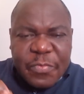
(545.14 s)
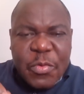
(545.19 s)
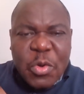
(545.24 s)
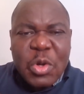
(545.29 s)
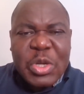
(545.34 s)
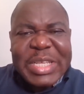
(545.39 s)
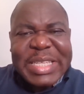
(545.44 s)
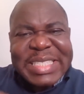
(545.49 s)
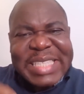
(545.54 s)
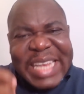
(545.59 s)

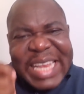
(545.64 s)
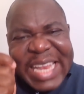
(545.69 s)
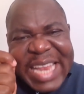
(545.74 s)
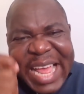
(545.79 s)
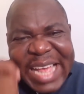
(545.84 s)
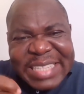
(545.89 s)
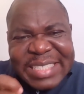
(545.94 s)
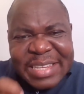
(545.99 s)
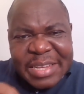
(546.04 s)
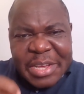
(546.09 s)
for his
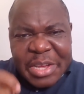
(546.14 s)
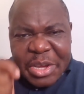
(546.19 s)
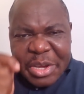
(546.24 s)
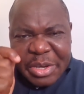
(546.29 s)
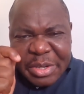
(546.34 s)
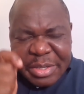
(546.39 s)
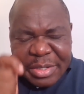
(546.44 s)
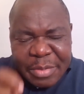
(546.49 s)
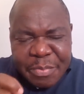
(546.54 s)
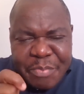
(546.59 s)
last
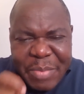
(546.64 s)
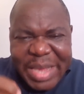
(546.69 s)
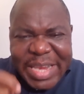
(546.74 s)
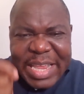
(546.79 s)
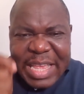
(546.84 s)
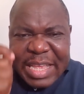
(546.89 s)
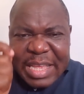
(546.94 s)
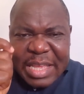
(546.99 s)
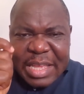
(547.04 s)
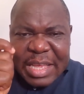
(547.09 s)

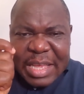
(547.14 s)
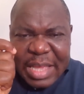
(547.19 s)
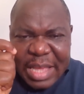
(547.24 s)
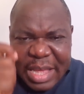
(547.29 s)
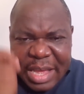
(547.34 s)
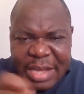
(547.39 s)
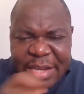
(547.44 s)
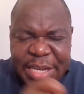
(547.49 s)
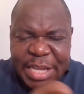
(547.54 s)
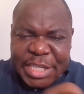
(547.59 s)
remaining
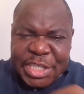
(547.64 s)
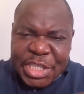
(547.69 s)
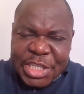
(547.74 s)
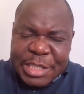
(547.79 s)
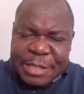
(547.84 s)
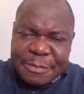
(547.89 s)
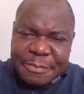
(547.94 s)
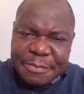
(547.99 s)
energy.